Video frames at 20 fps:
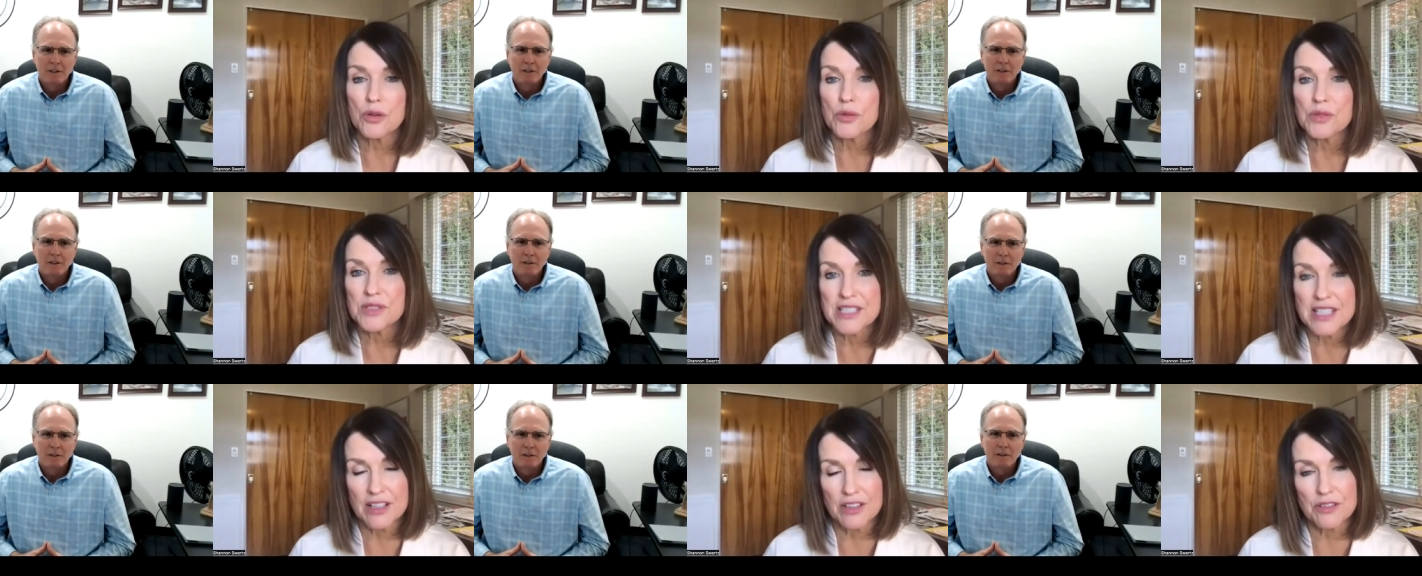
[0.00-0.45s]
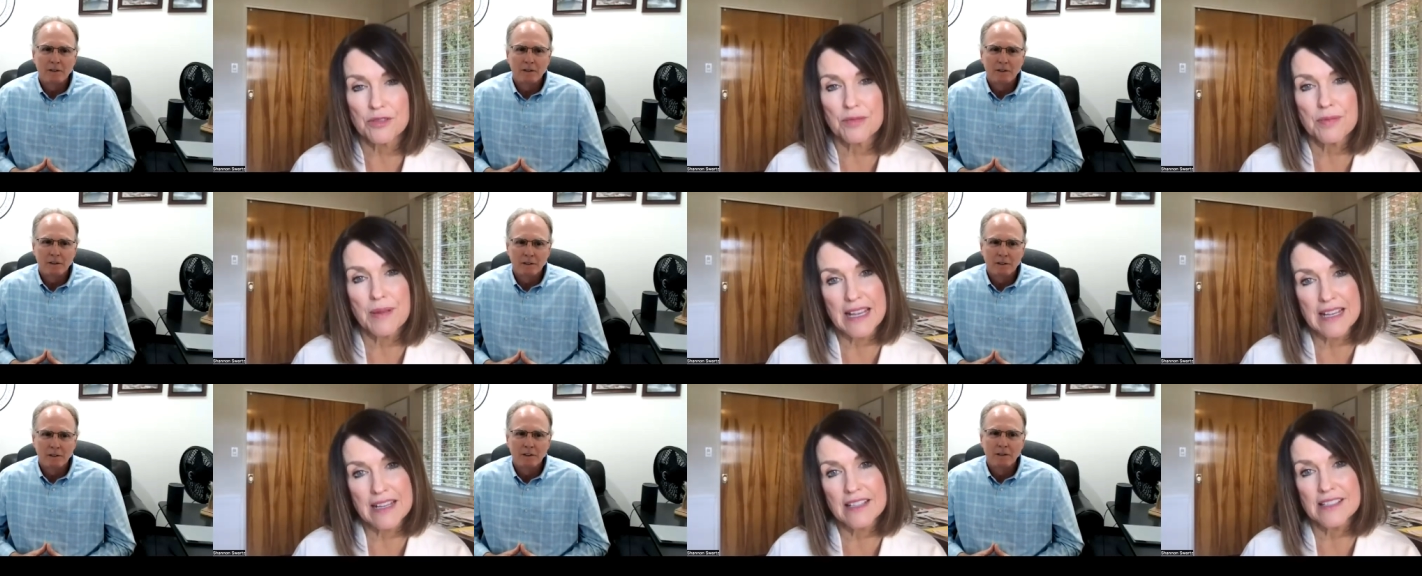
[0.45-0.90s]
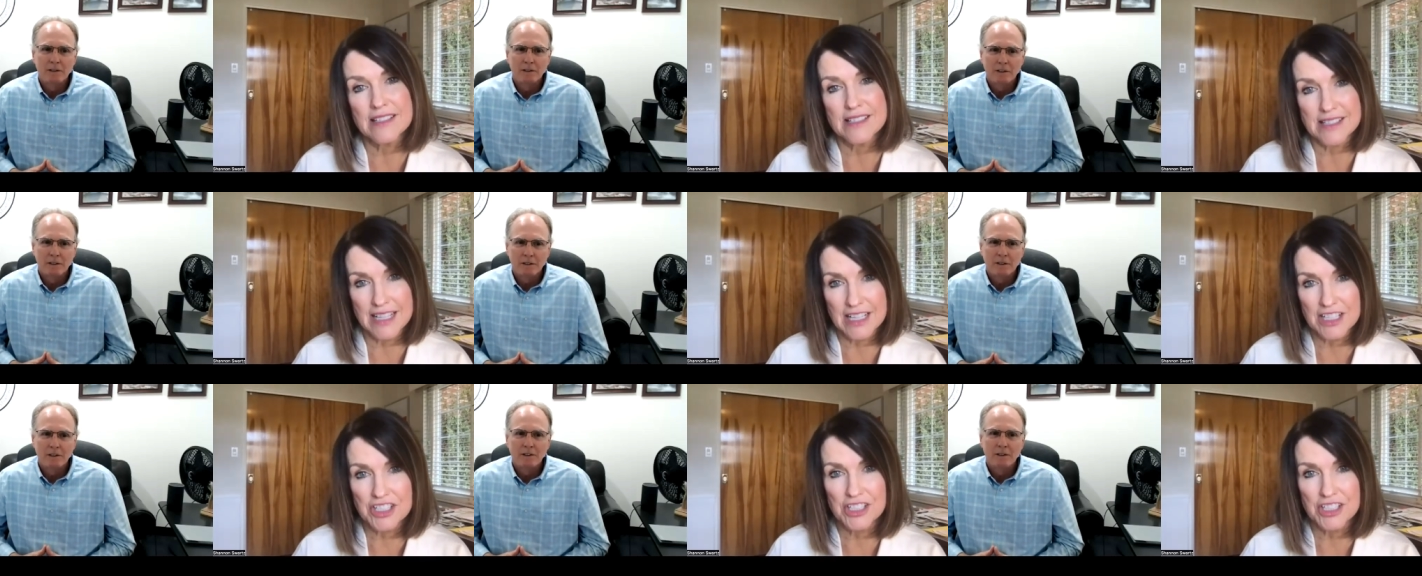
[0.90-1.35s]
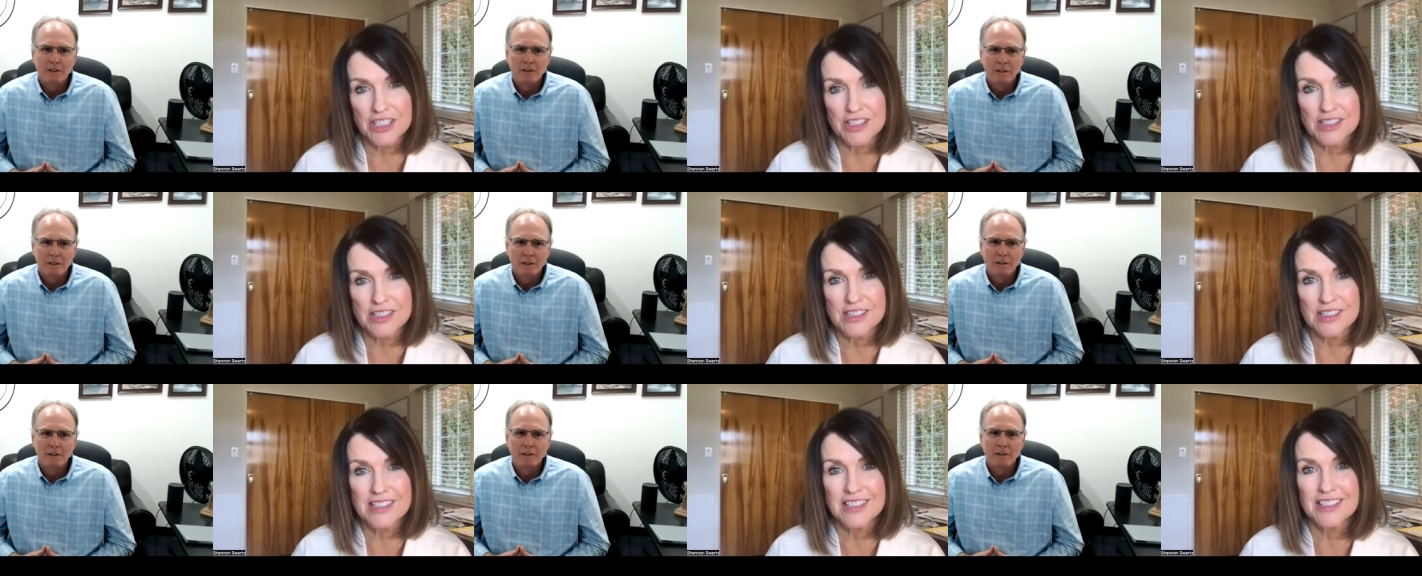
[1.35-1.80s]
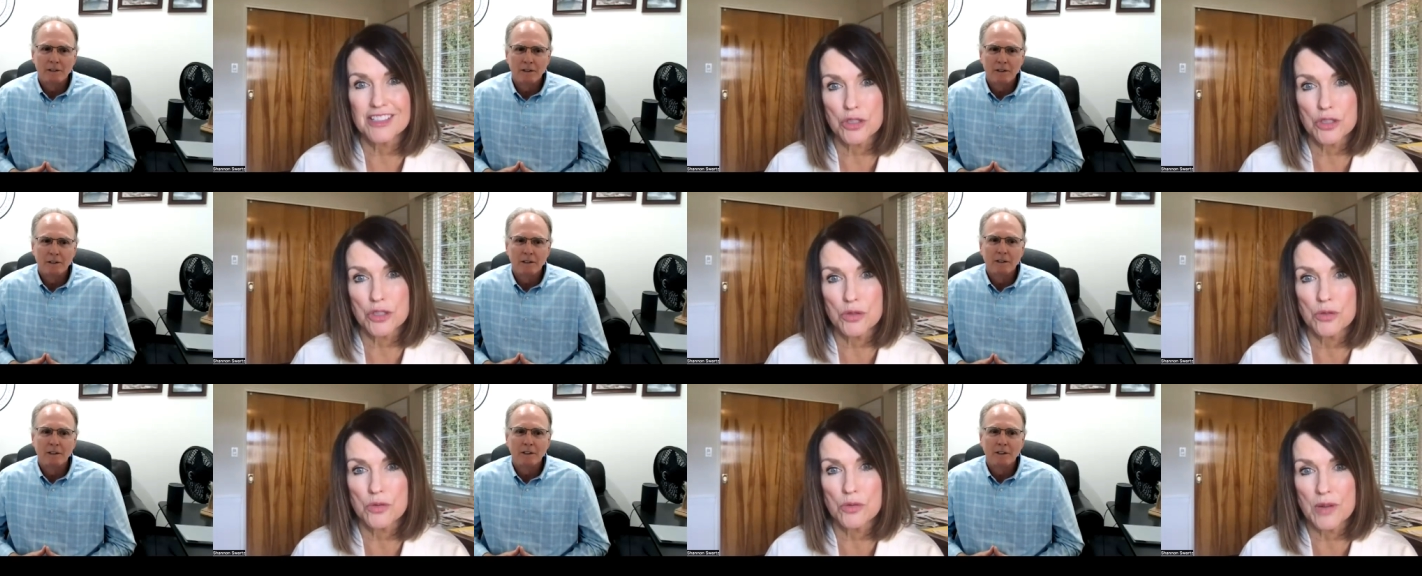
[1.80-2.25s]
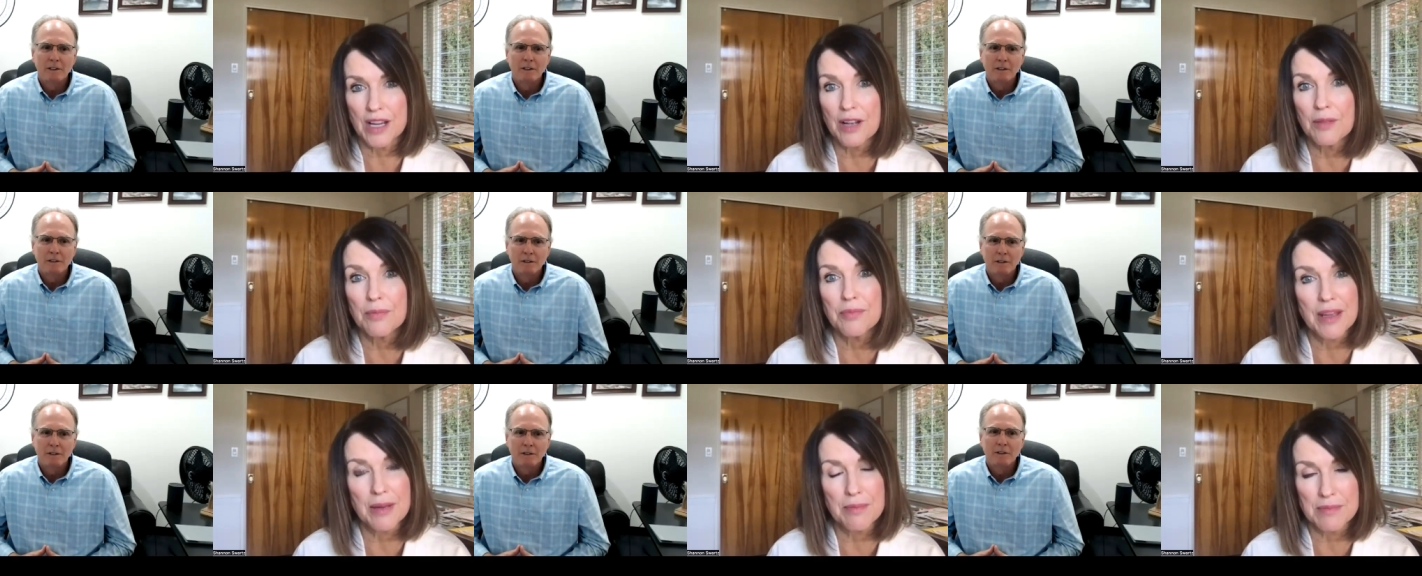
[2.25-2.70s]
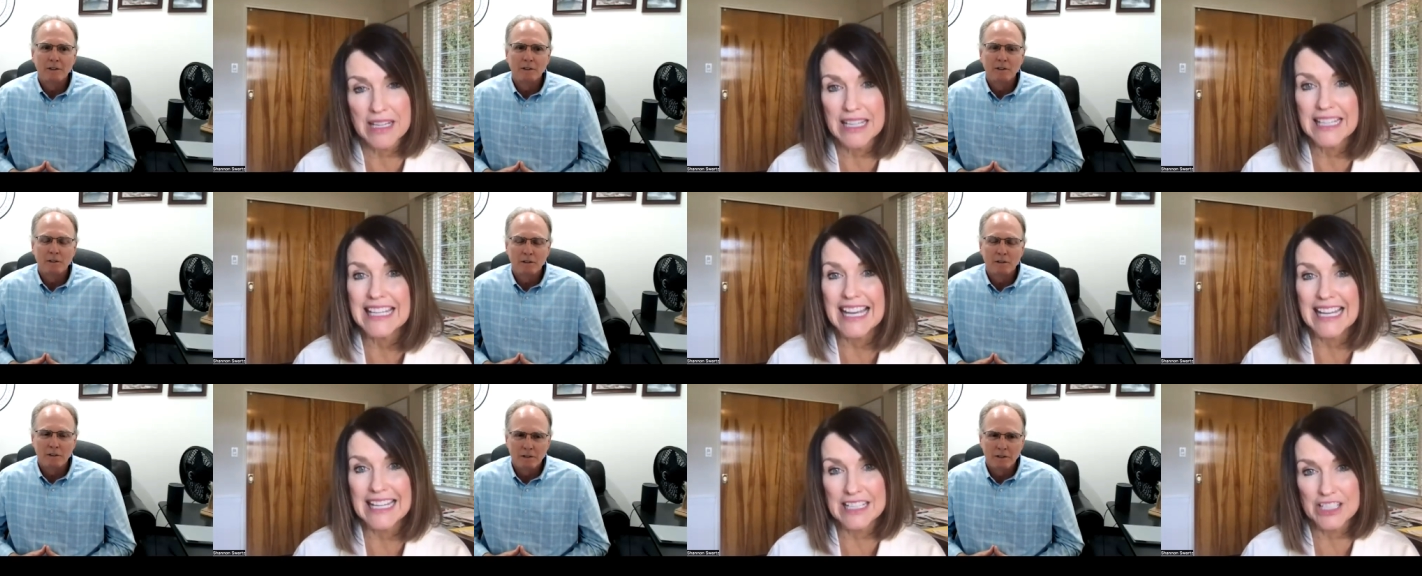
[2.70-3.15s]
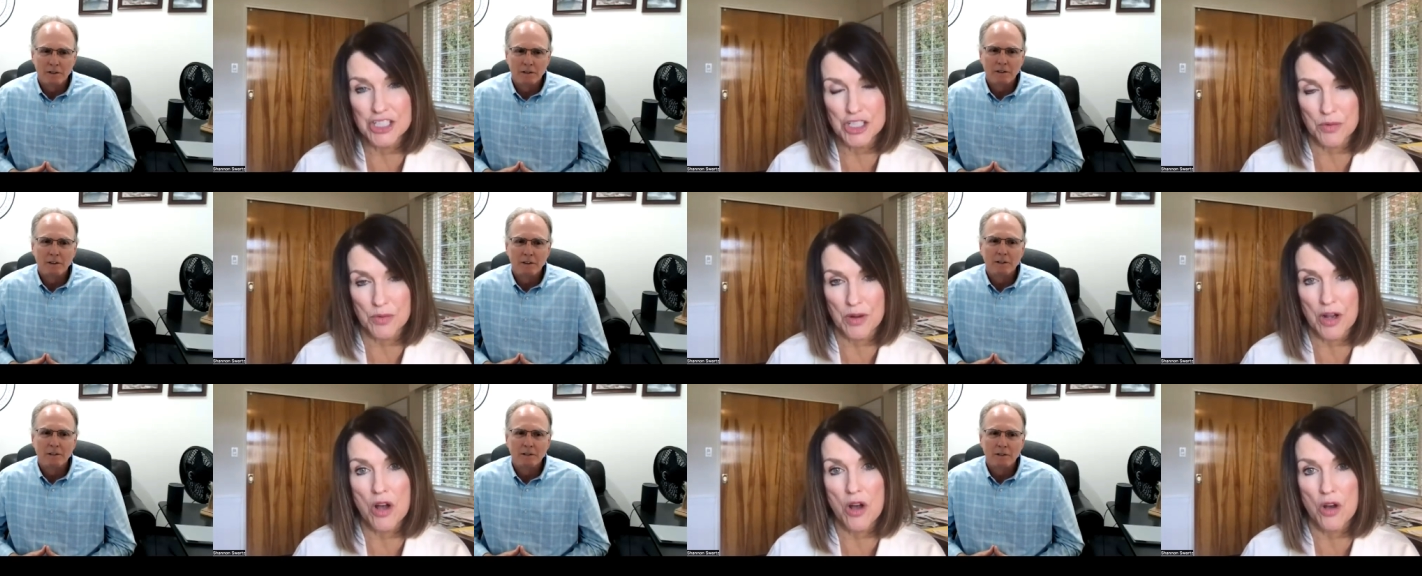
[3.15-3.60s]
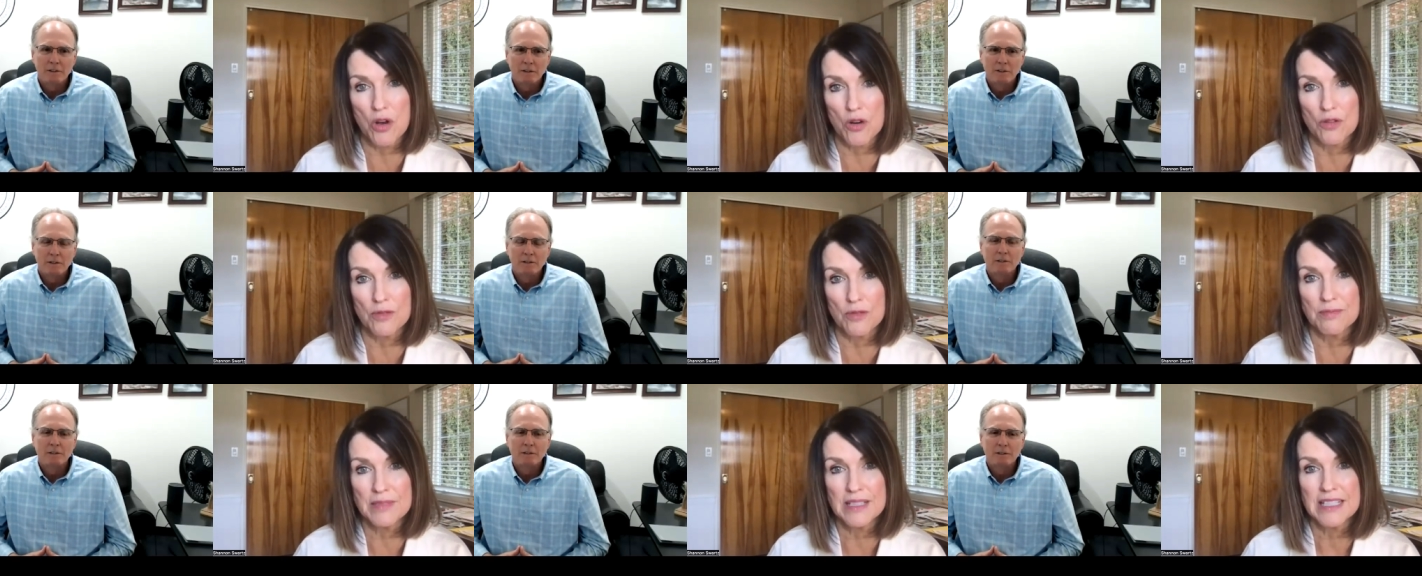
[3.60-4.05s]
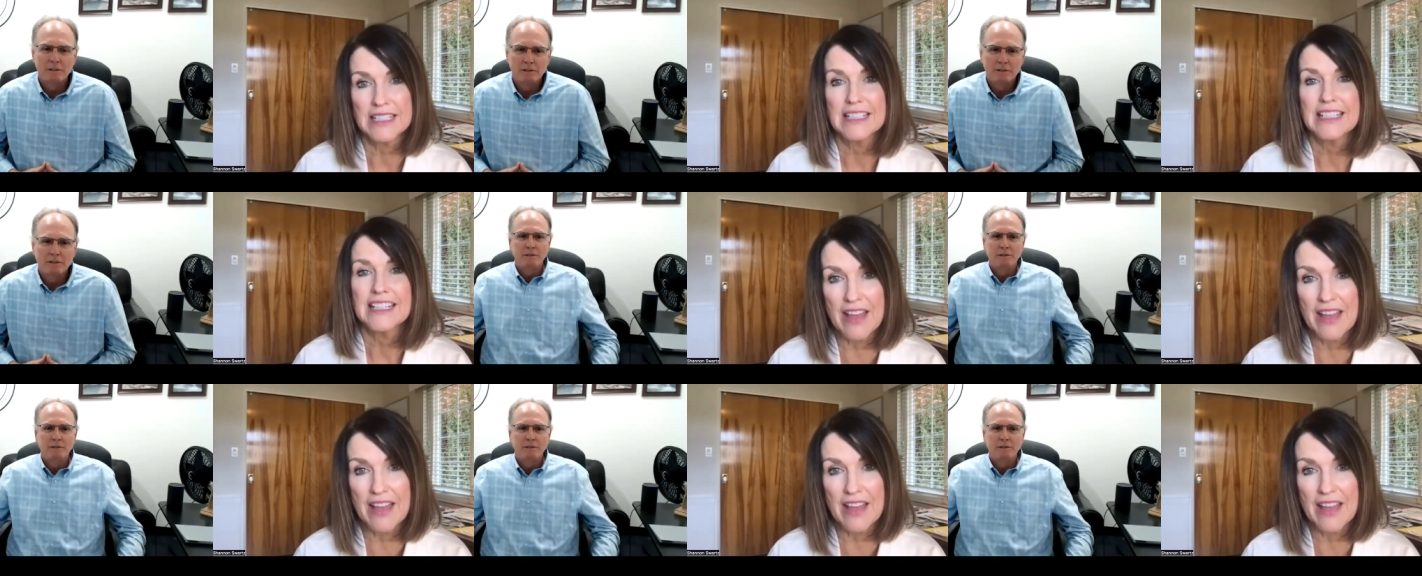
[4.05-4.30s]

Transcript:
Speaker 1: those seller pay concessions to help them get into a home